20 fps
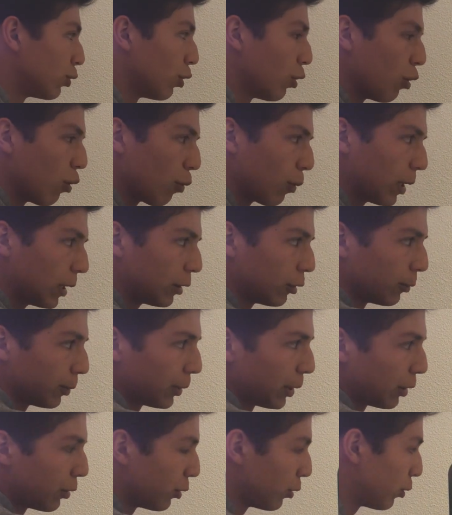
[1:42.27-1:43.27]
So we
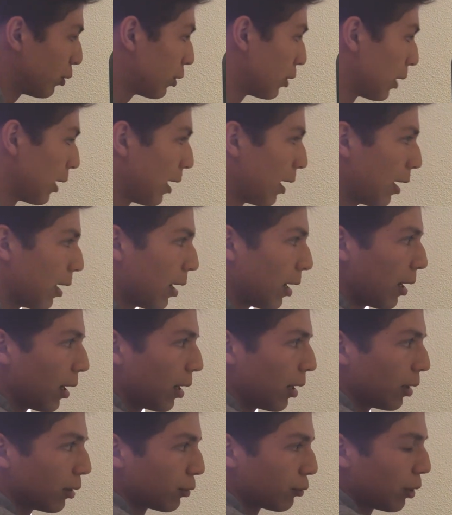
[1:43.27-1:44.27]
substitute
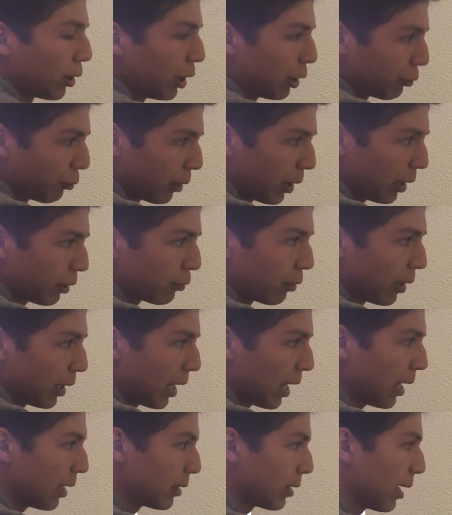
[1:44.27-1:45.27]
23,
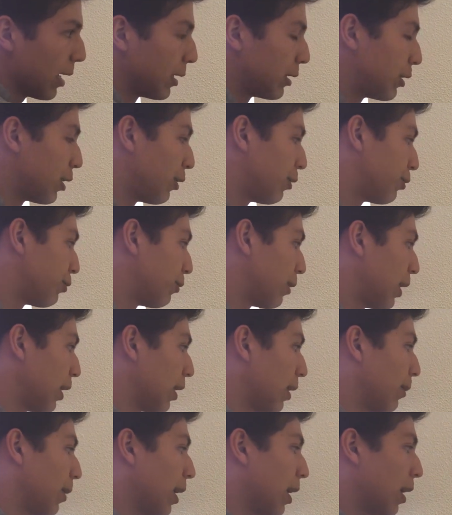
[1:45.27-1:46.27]
28, and
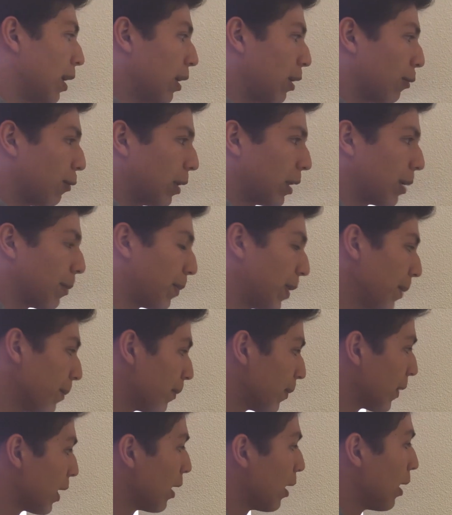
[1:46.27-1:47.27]
33 with the p.
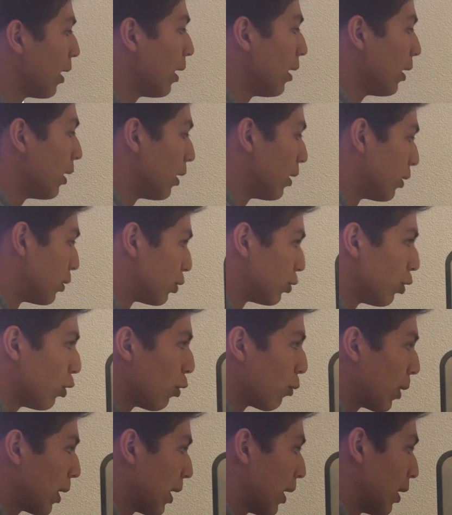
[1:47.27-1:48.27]

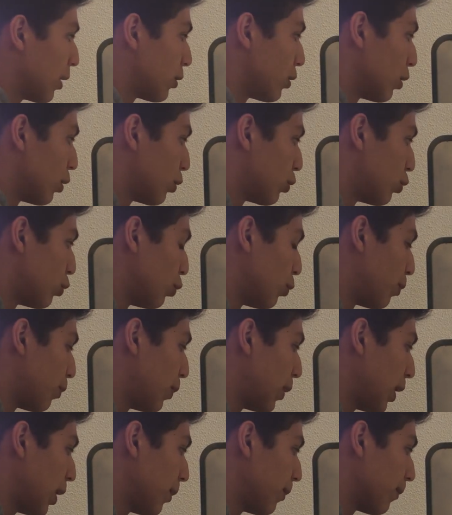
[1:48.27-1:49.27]
So we get
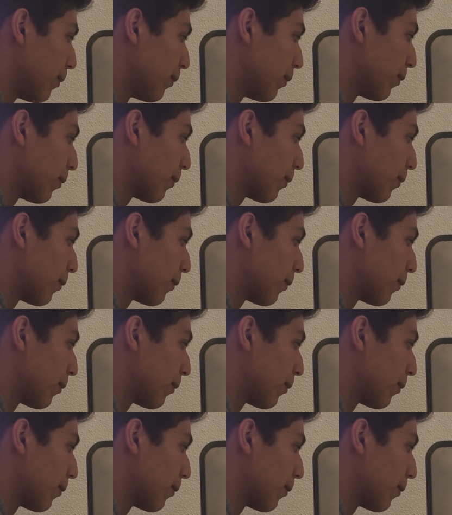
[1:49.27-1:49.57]
2p